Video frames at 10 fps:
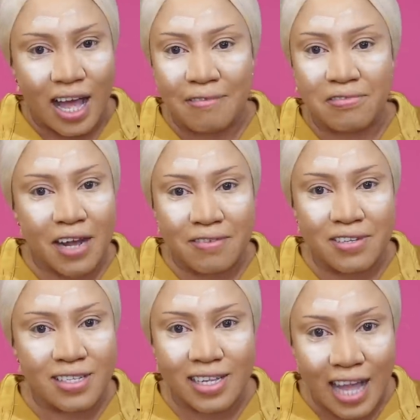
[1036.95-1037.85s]
I've
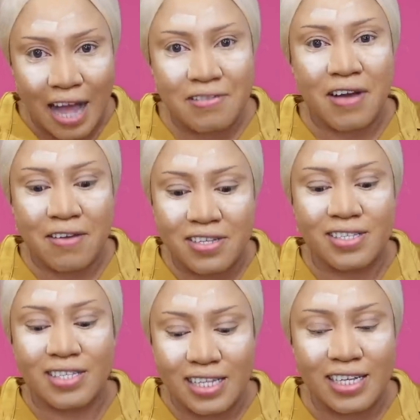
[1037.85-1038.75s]
never even
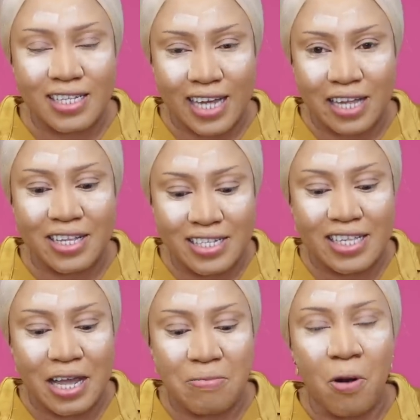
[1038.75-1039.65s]
seen
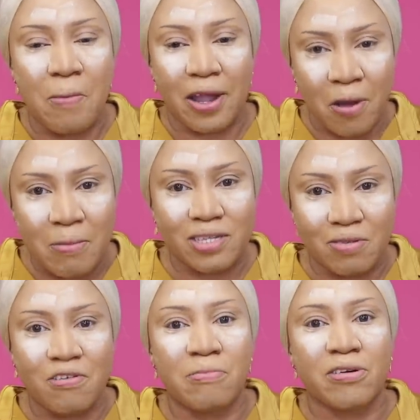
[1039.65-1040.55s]
this name on my comments
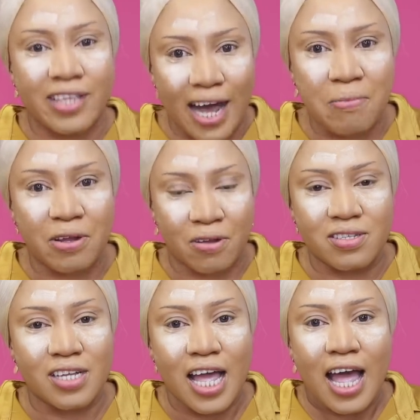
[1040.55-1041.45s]
before. But now,
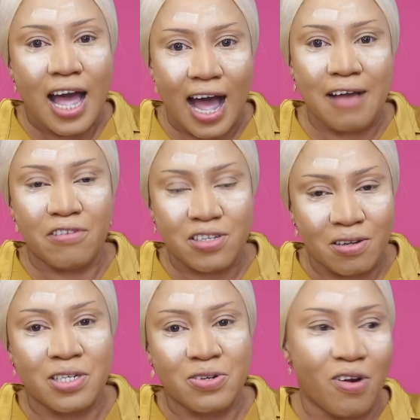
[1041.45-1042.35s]
because I've done
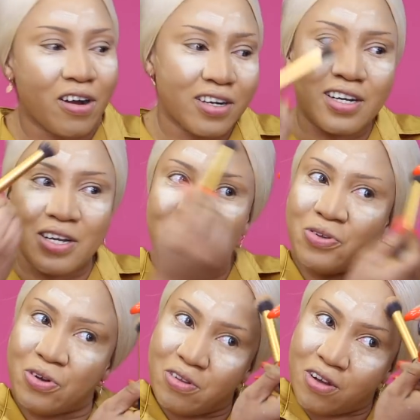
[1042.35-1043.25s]
something wrong,
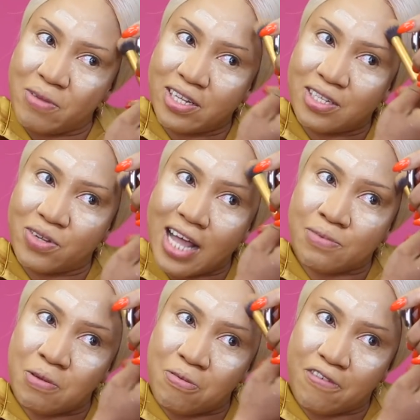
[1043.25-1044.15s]
you're going to comment. So
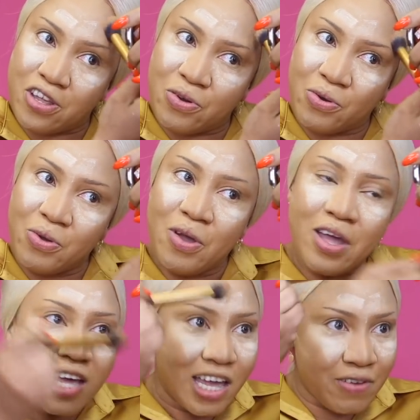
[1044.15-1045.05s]
that's people for you.
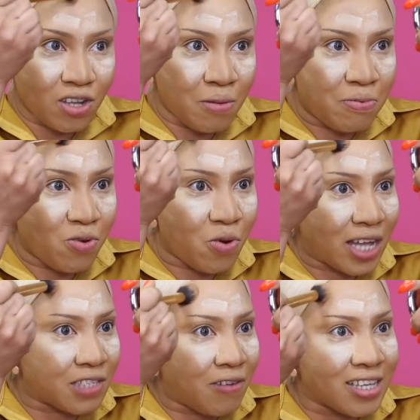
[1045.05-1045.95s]
Even some people go
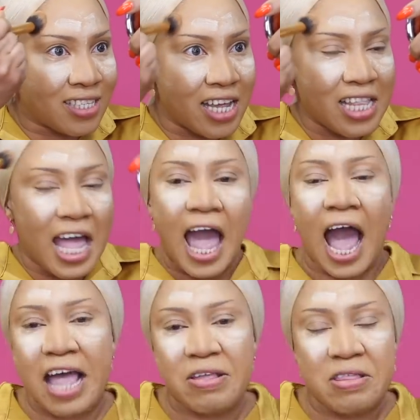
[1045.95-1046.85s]
as far as saying,
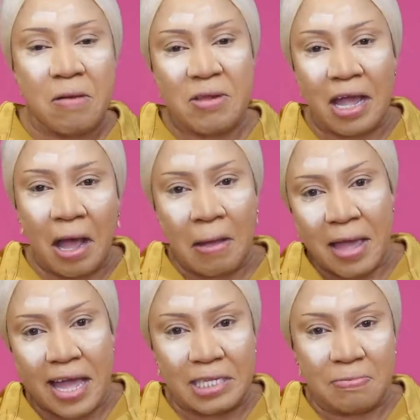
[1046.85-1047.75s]
I don't normally
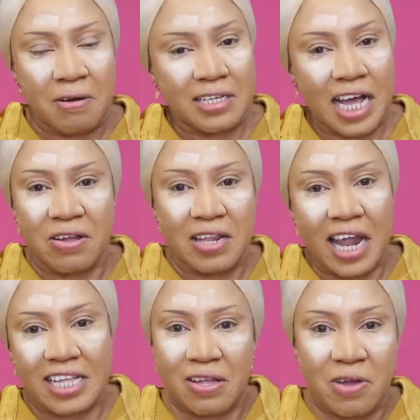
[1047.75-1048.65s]
comment, but I don't
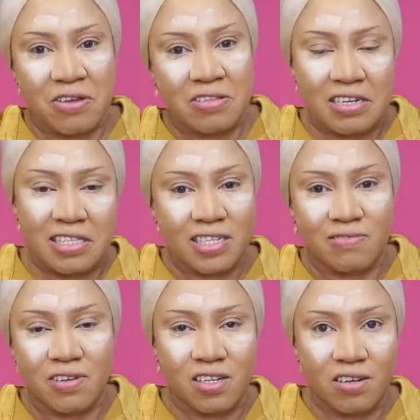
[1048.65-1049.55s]
like the way you did
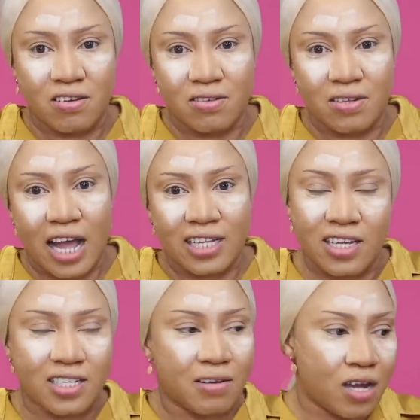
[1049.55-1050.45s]
this video like
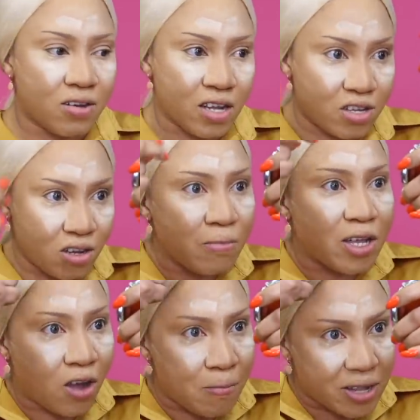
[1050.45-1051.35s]
this. I'm like, okay, you don't
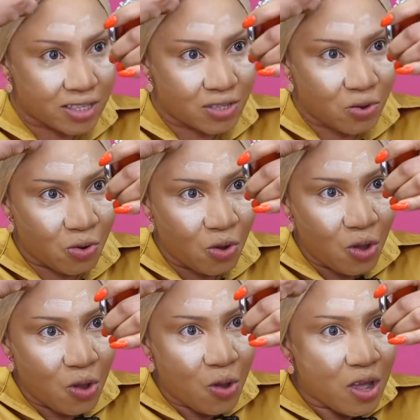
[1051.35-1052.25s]
normally comment. So,
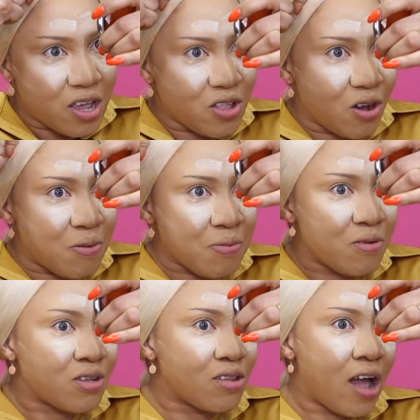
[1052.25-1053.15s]
you know,
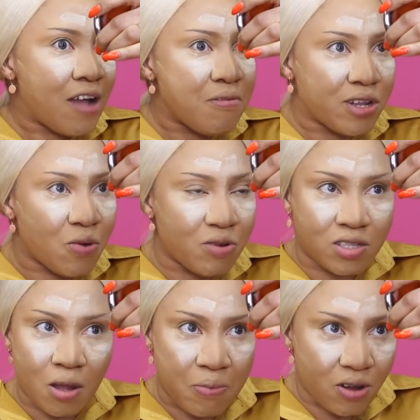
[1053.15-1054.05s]
people, so not everybody will
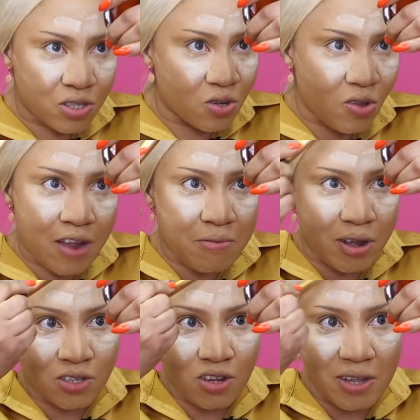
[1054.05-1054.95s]
support you. Not
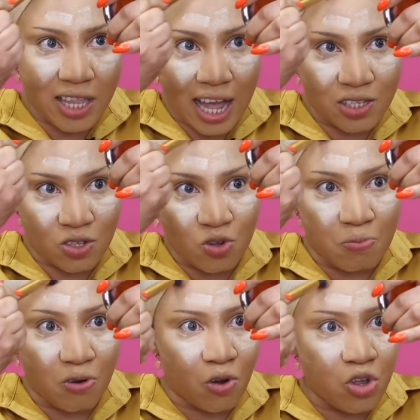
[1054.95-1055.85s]
everybody's going to be nice to you,
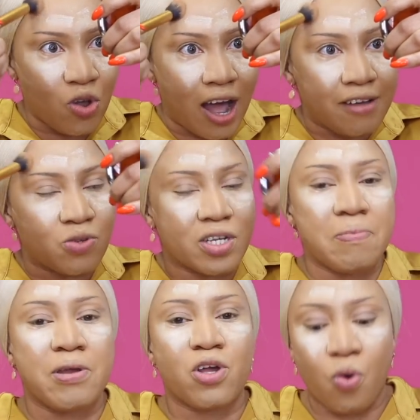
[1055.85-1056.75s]
but you have to
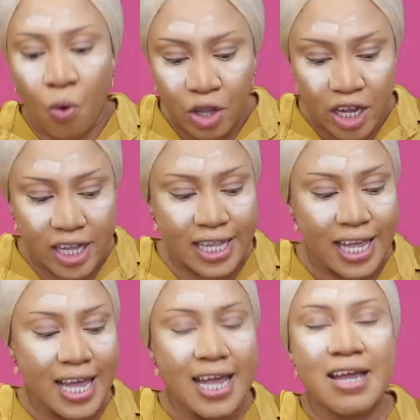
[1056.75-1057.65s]
keep it going.
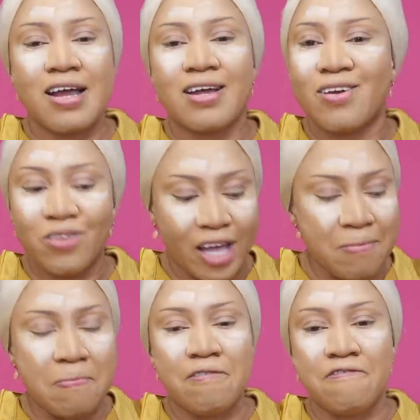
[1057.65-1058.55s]

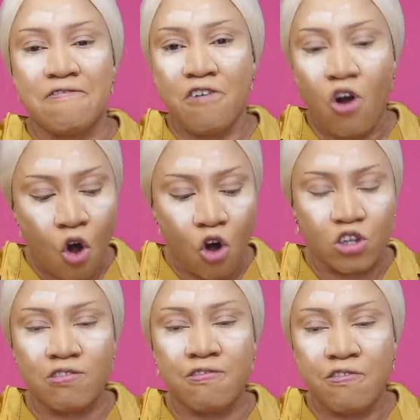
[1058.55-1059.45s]
Okay, be
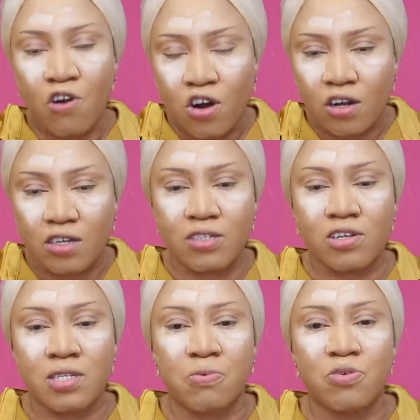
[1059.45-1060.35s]
focused. Focus.
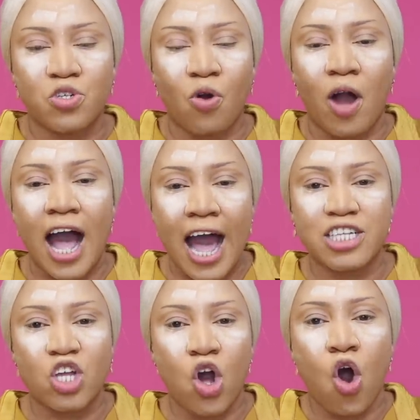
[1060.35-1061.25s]
Just put your
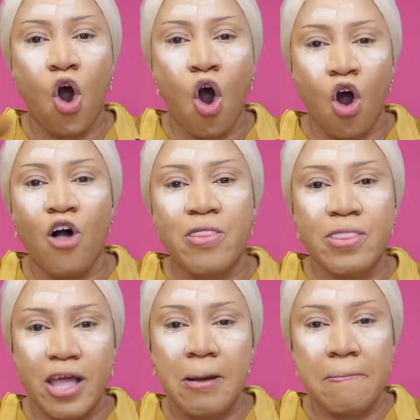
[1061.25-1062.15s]
eyes
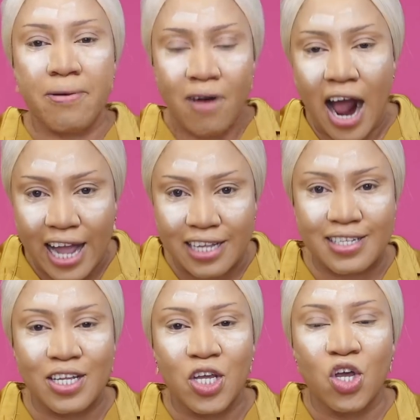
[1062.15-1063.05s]
on the
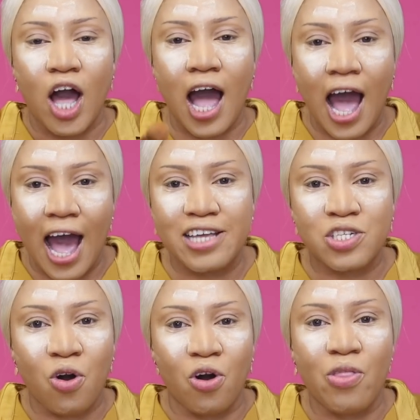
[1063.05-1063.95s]
prize.
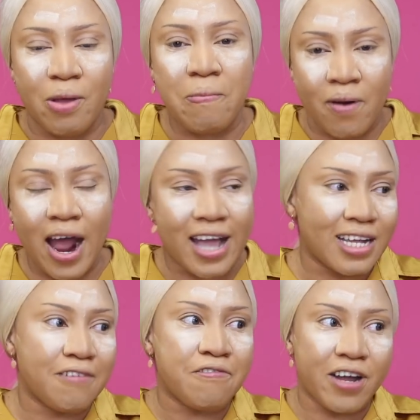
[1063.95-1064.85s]
Eyes on the
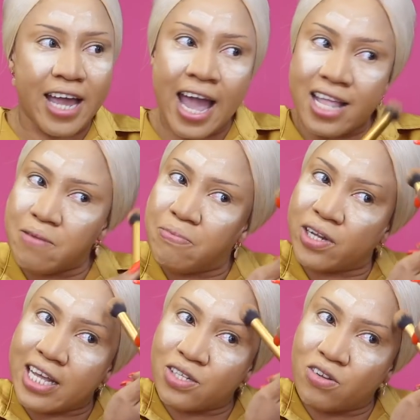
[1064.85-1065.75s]
prize. And forget
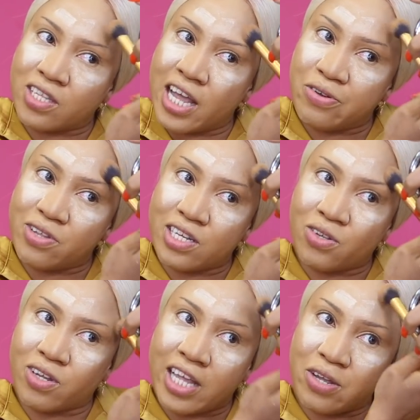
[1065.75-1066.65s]
anybody that's going to tell you
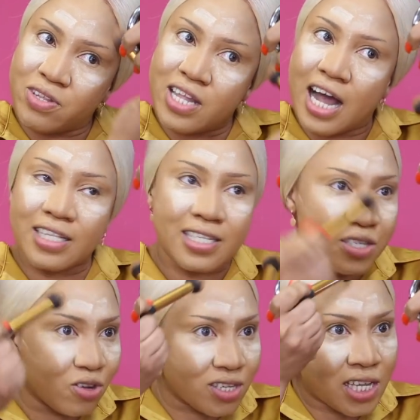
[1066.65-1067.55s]
this or tell you that.
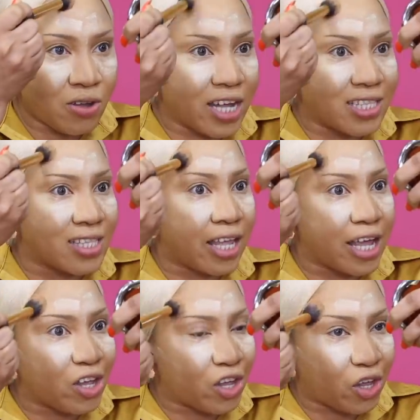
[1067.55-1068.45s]
Just tell them
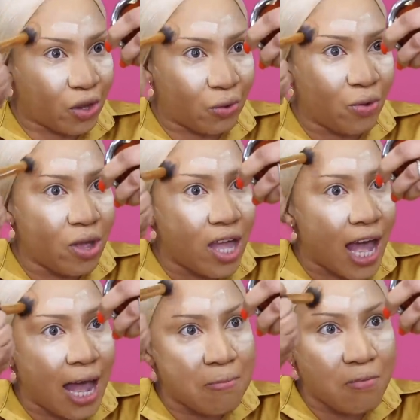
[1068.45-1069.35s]
thank you
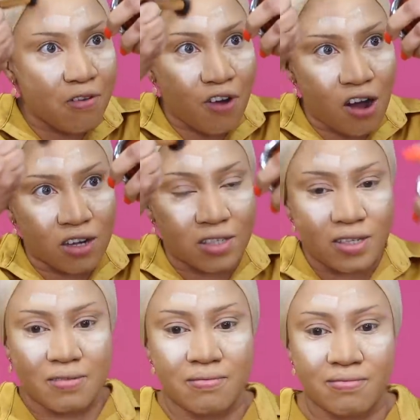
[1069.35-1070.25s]
and move
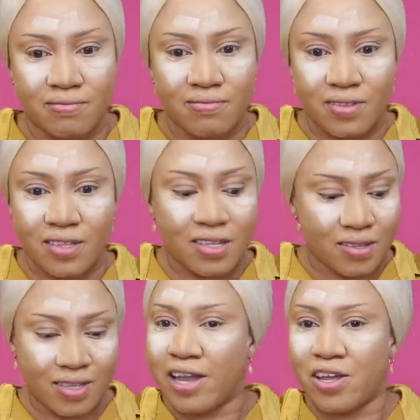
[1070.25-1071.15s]
on.
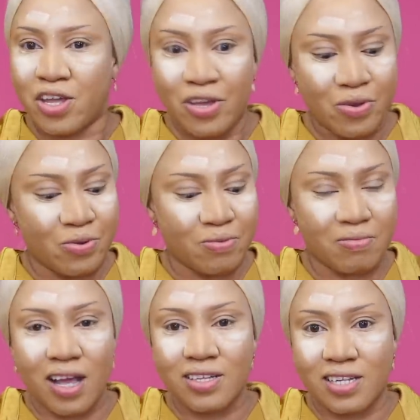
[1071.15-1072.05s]
Thank you.
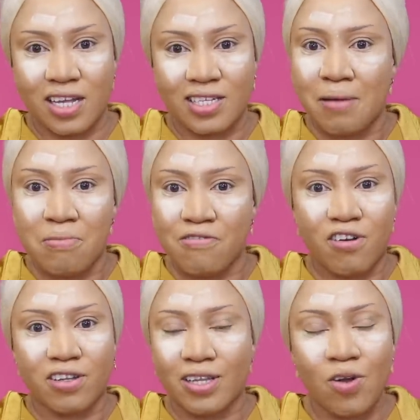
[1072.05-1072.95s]
That's it. And move
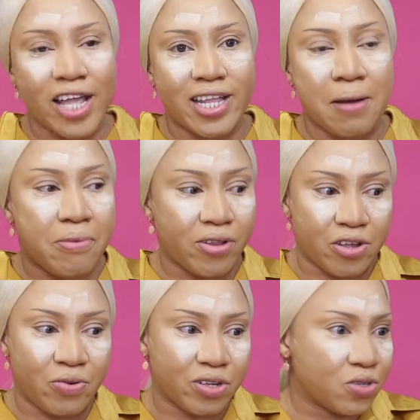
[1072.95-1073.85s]
on. Don't let that
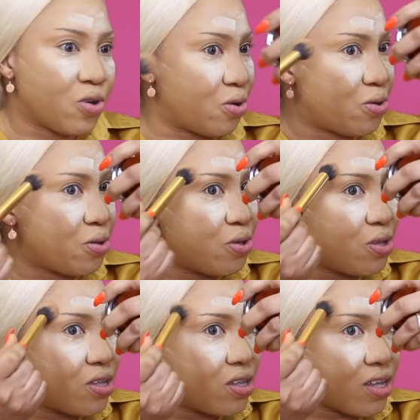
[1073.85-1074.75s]
bother you at all.
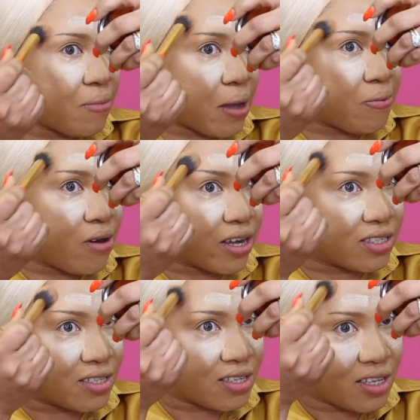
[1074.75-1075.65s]
You get my
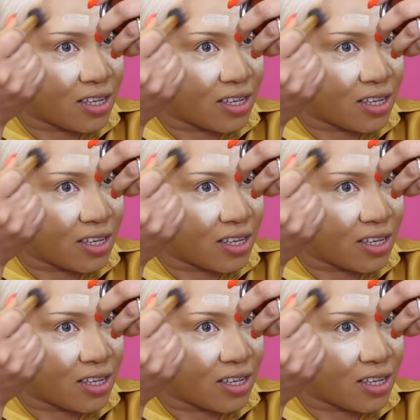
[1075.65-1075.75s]
point?